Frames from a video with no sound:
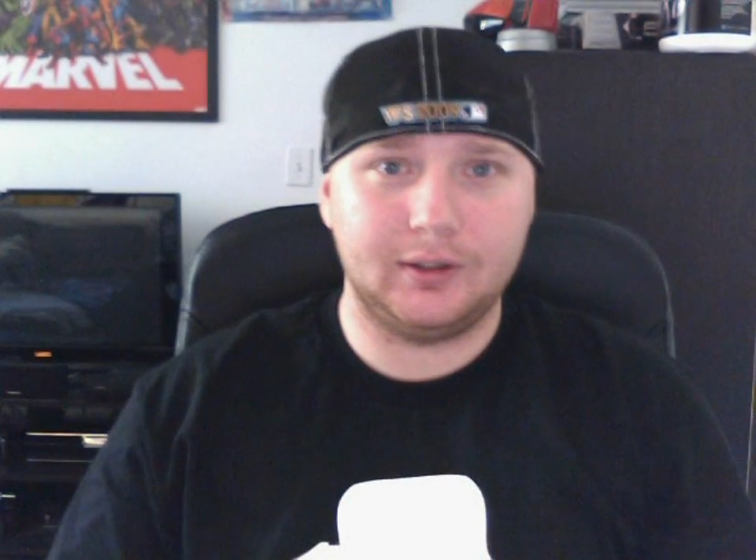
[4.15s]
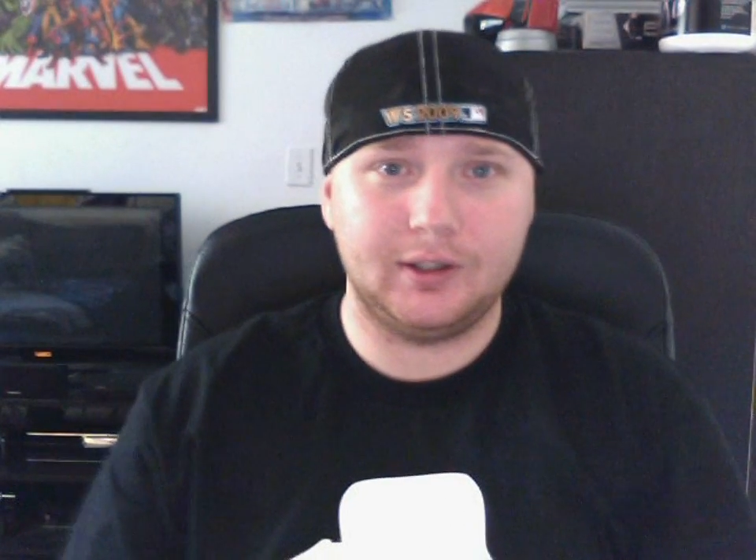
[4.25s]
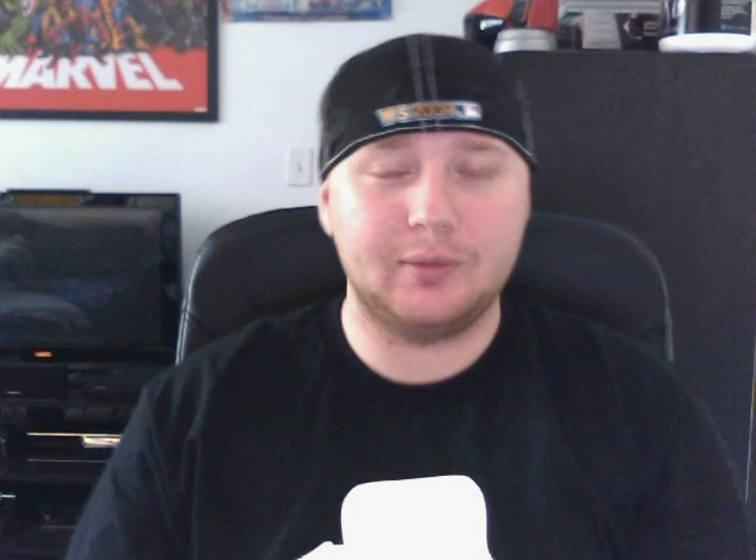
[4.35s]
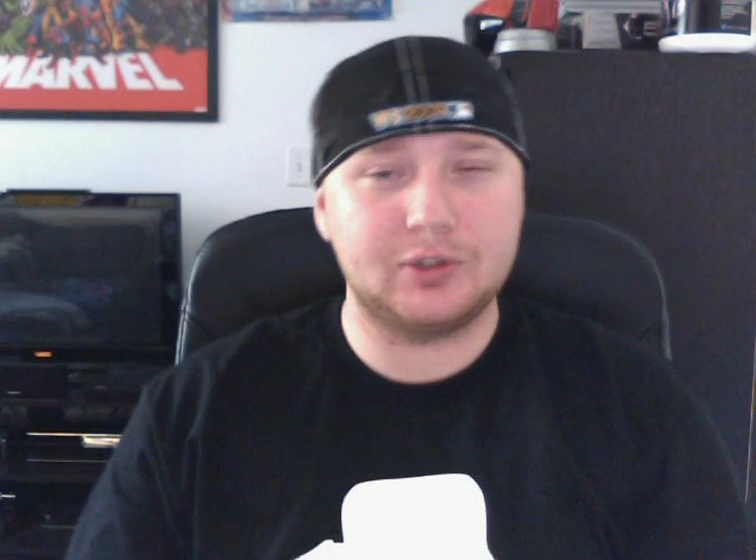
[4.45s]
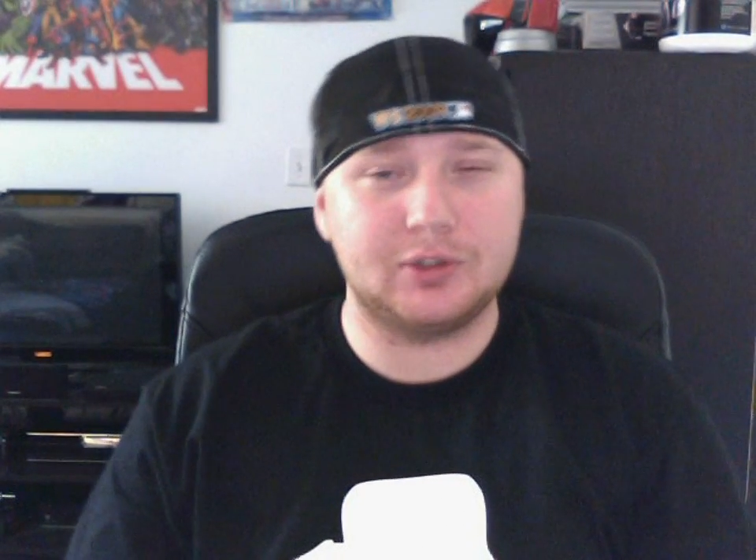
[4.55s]

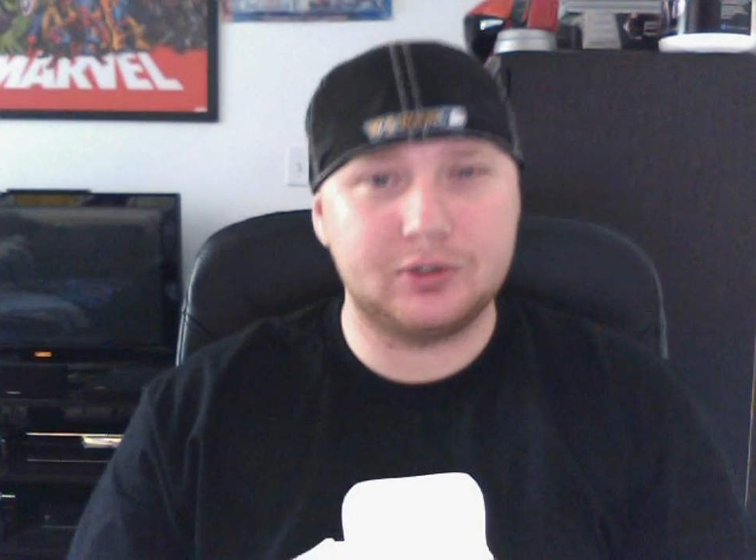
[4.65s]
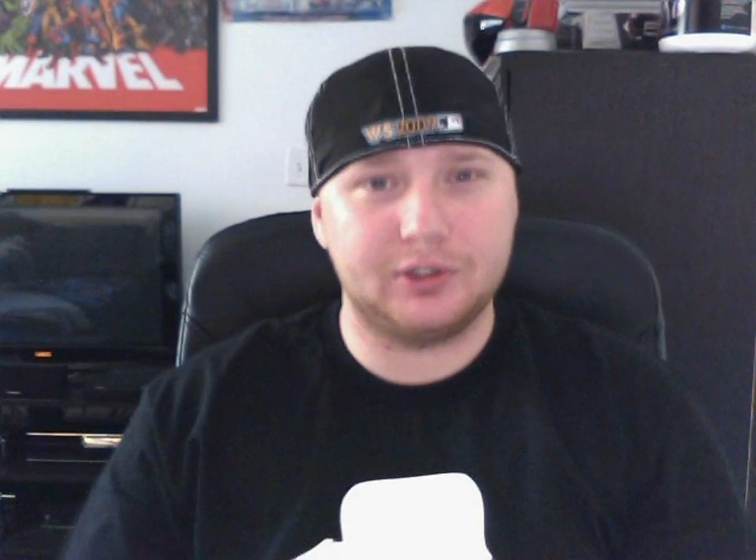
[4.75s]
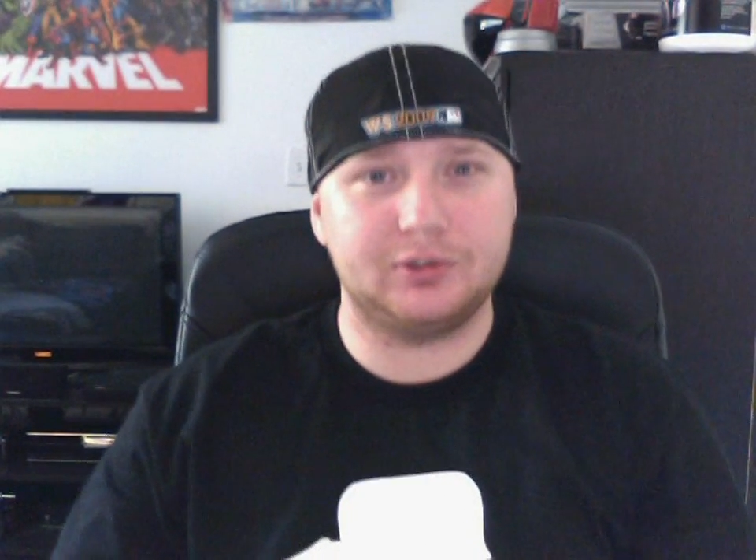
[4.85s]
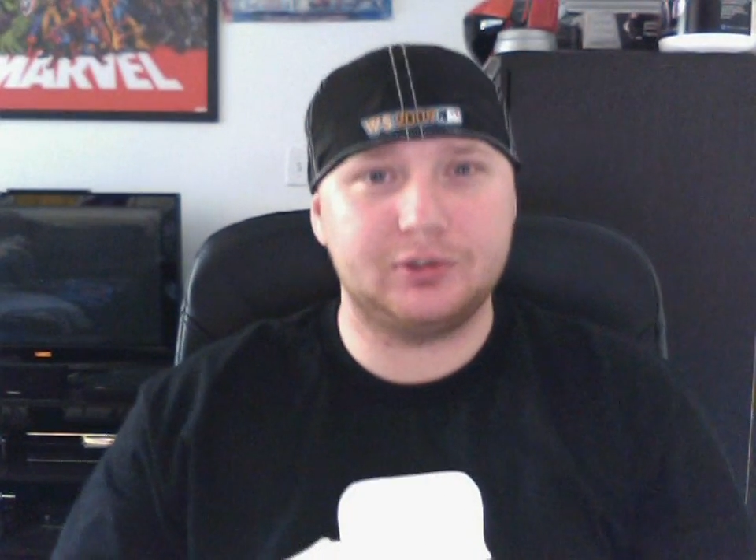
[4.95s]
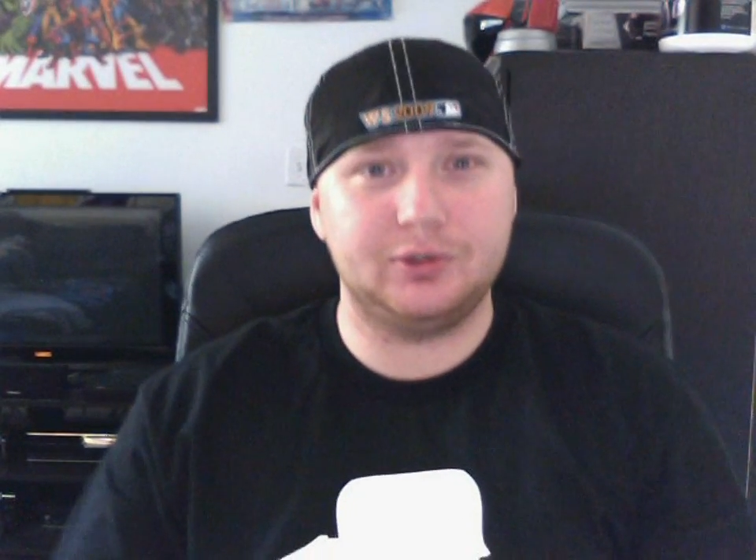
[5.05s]
Episode
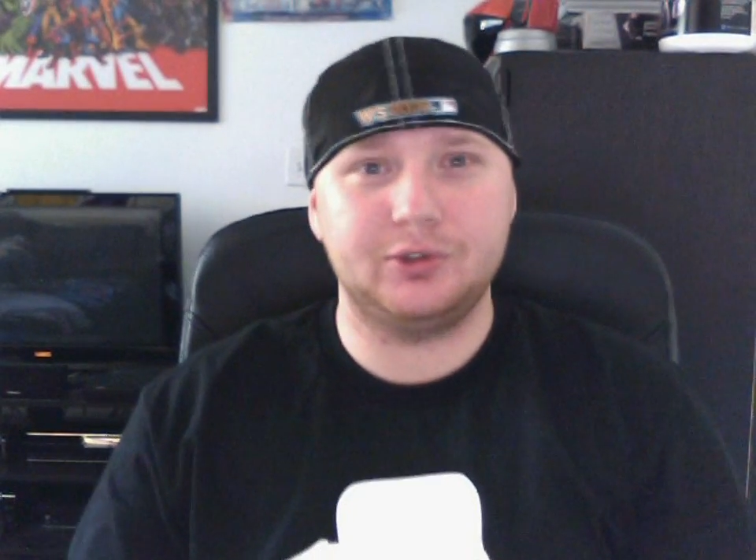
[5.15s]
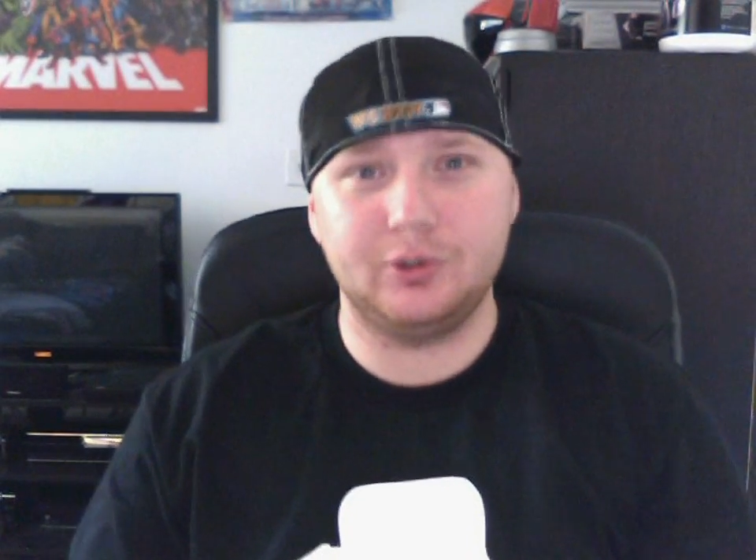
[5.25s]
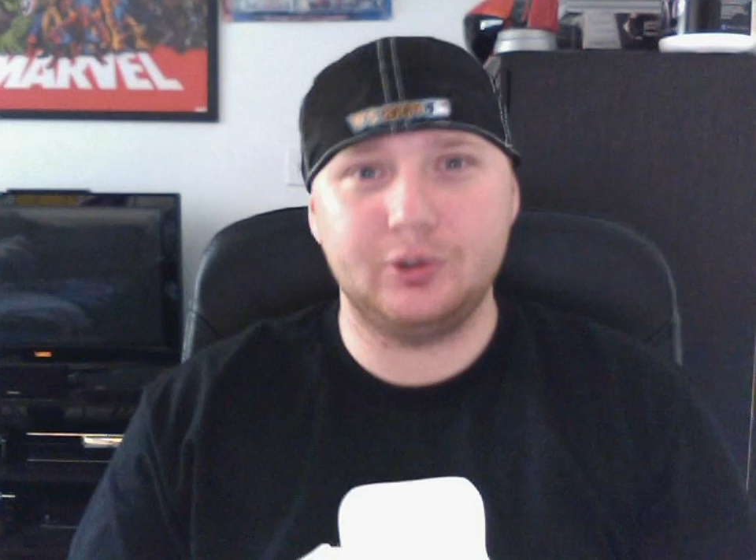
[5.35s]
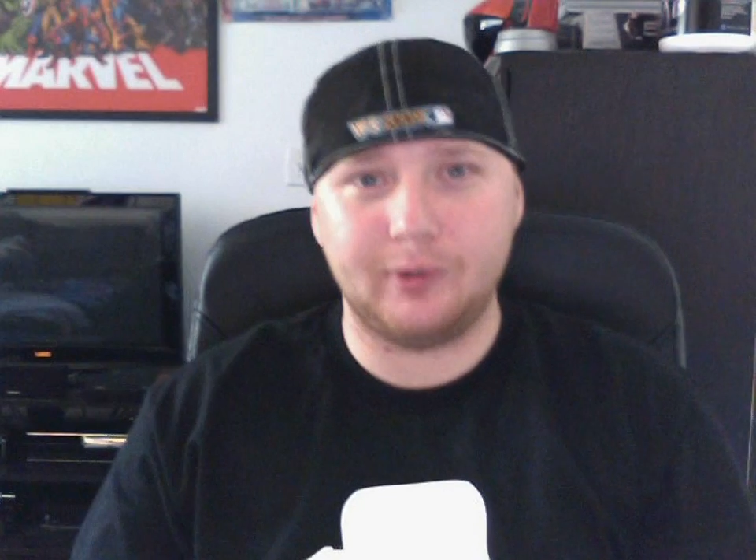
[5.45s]
022,